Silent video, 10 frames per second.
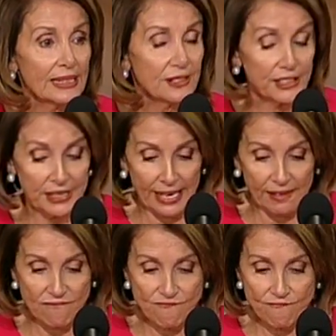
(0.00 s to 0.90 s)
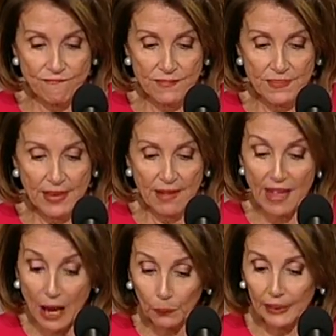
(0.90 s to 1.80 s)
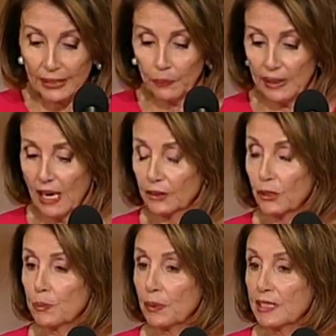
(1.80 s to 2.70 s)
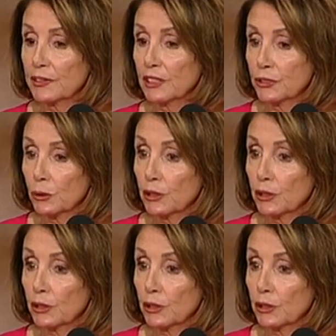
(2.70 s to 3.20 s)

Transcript: in state. That week, we honored President